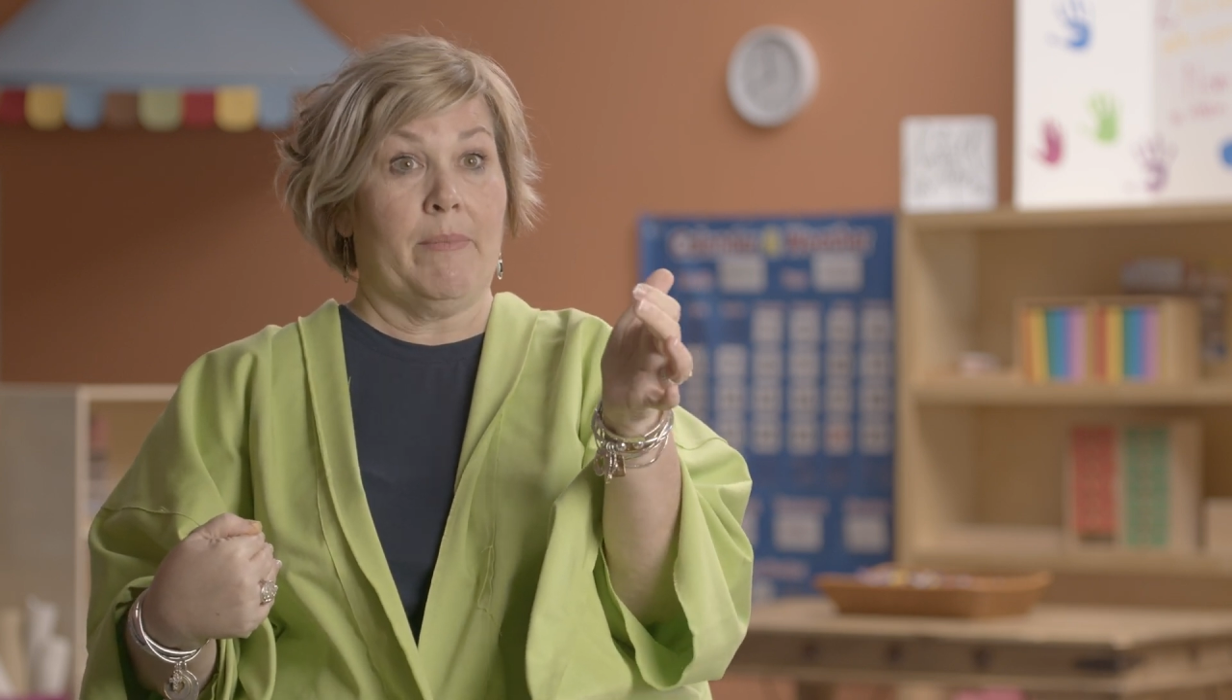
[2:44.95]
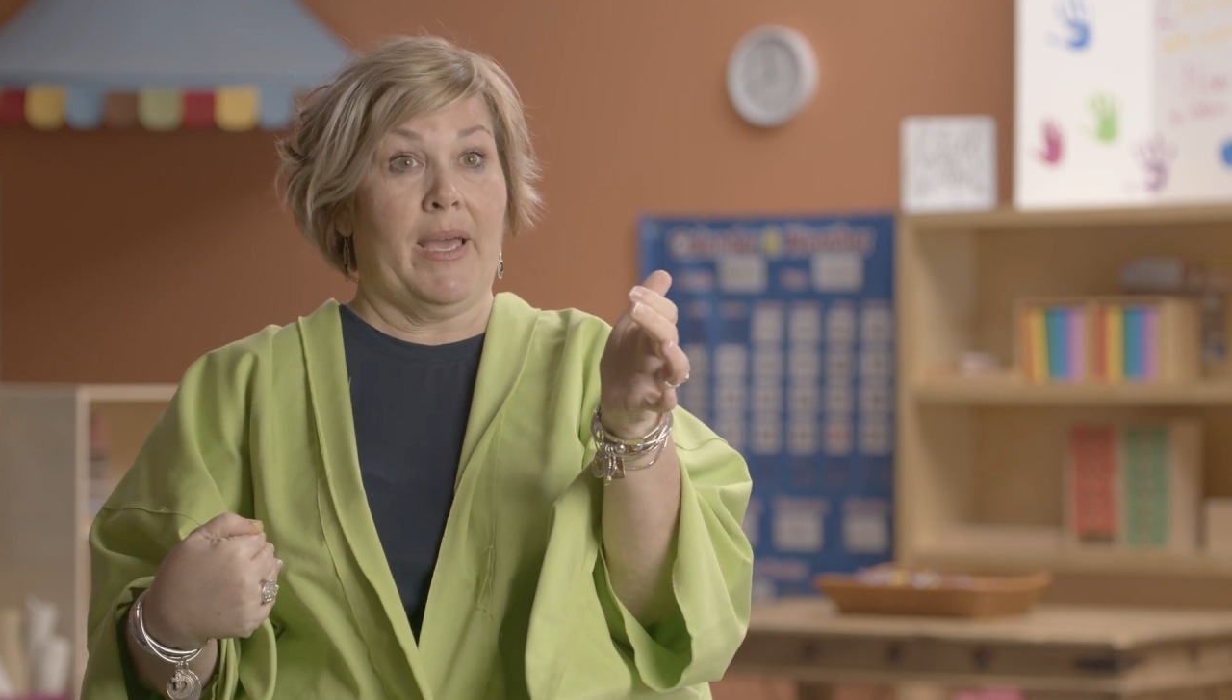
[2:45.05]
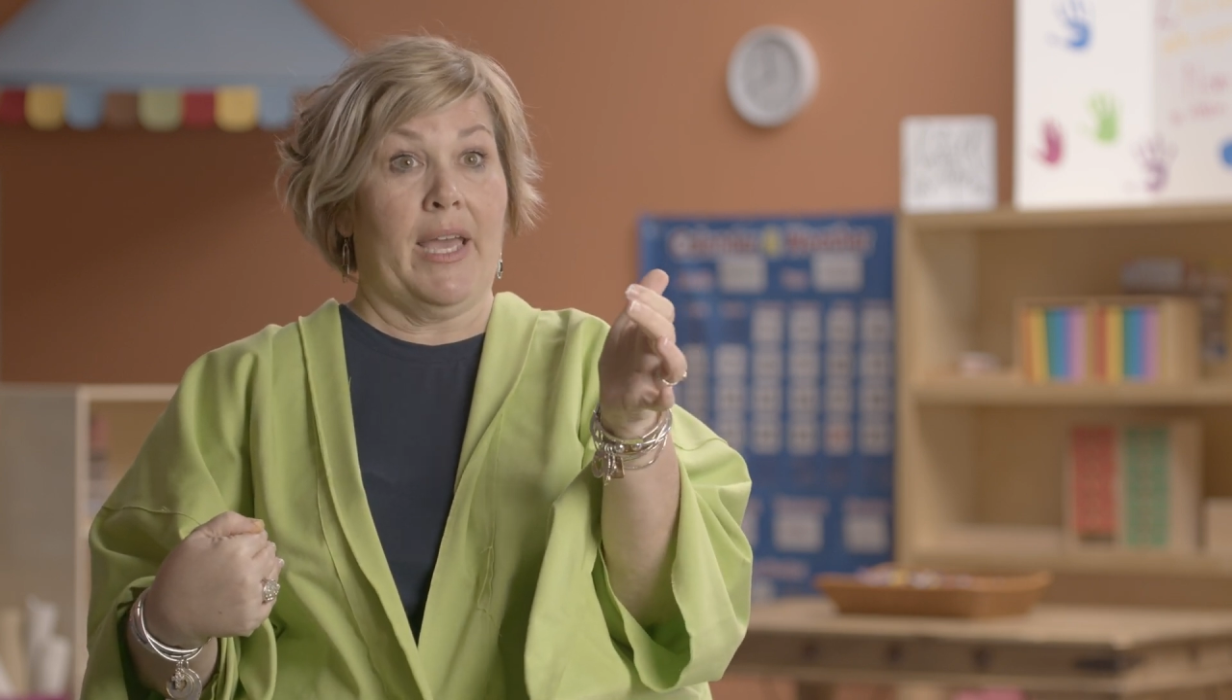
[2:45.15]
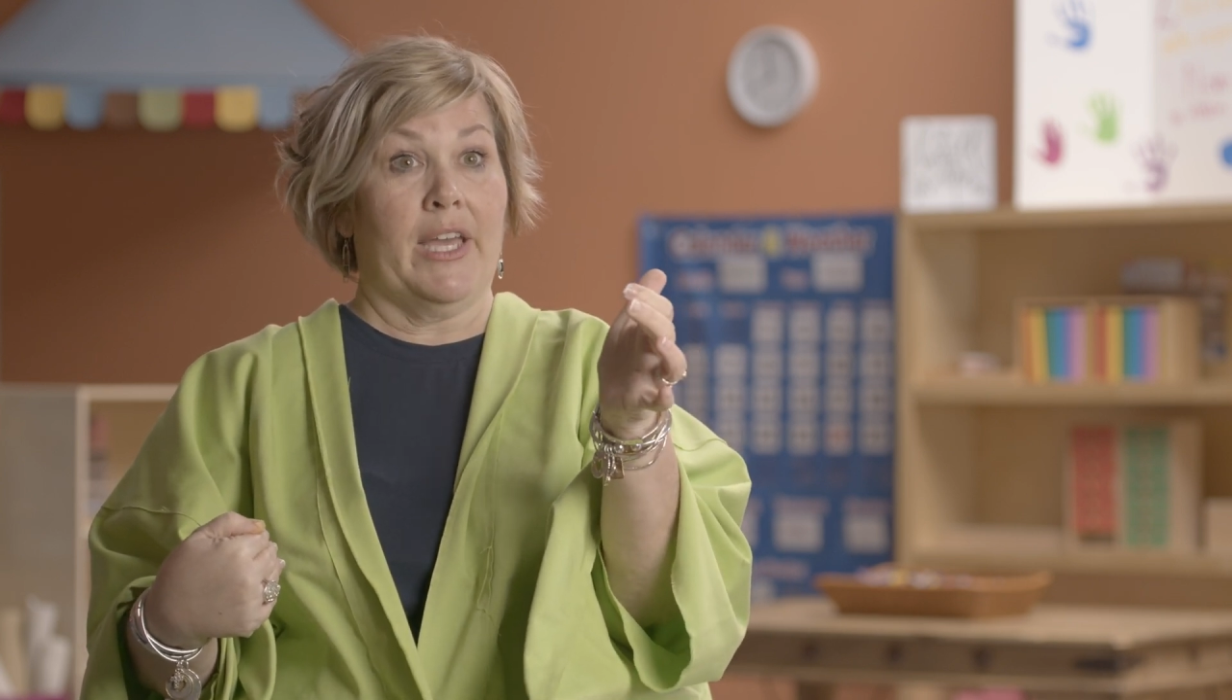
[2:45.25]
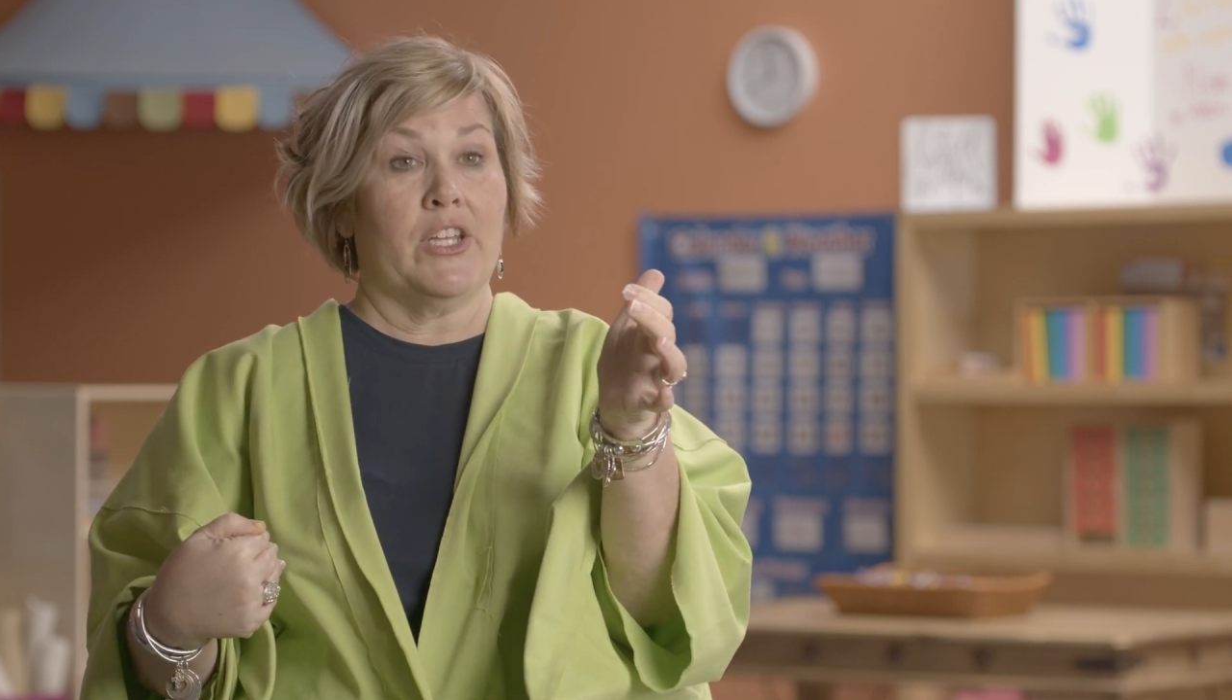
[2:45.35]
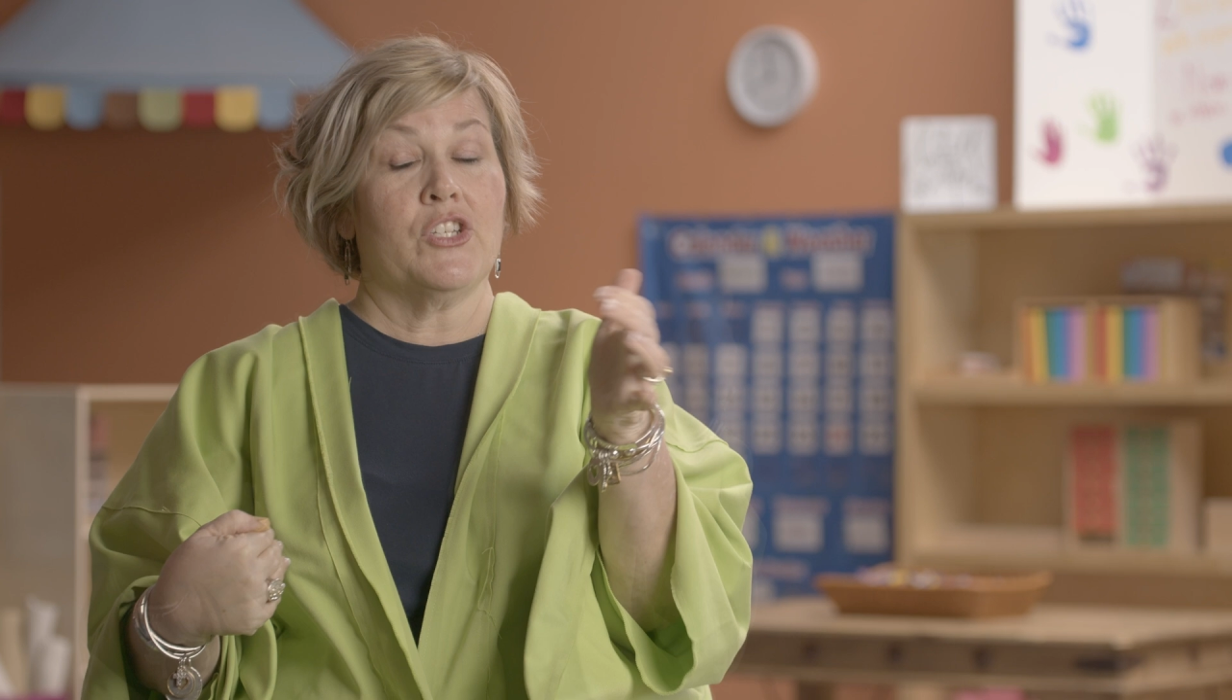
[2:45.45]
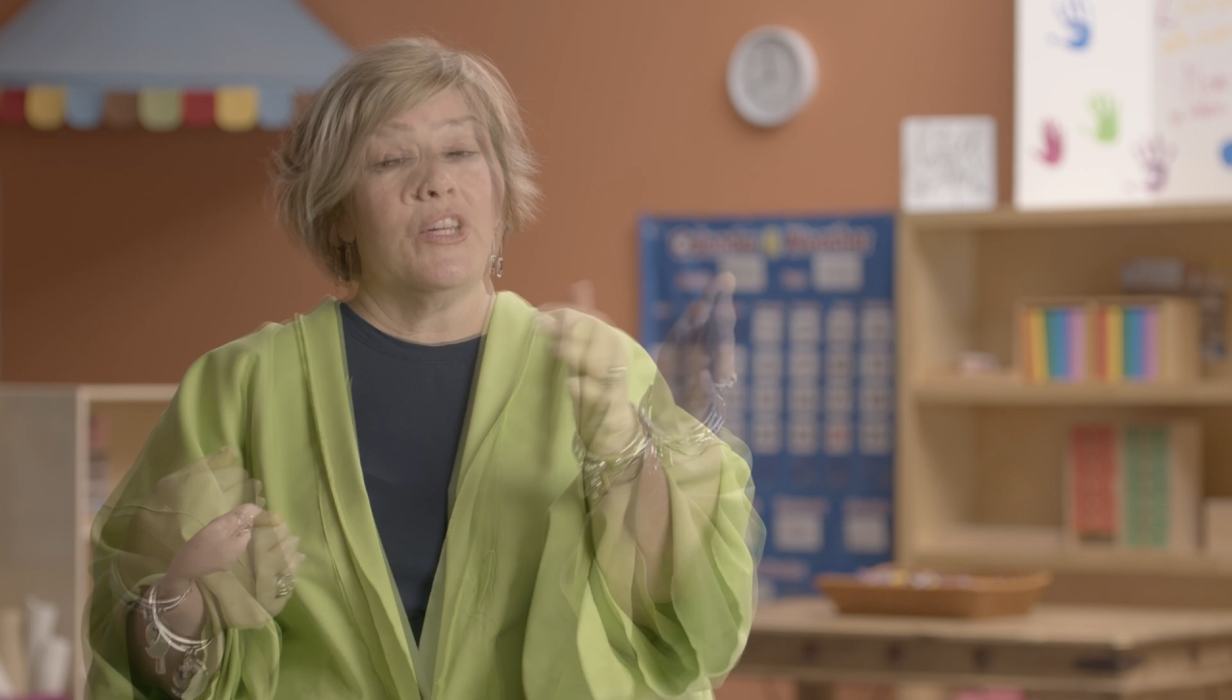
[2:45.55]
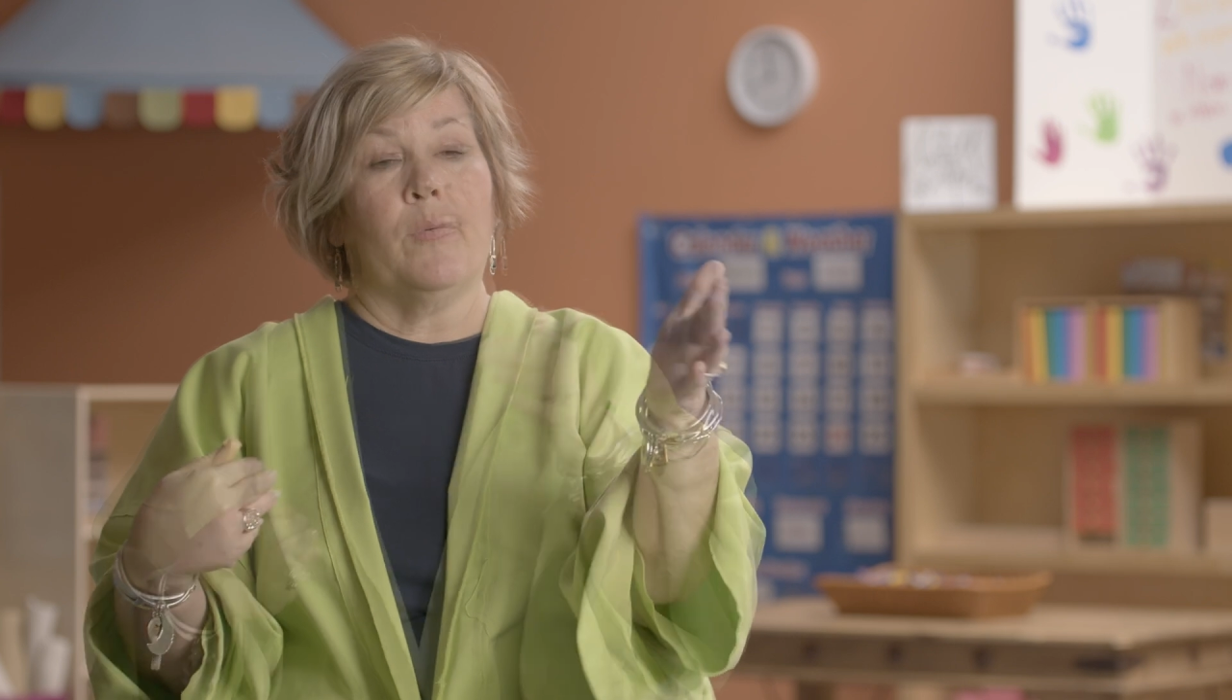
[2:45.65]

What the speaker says: badge.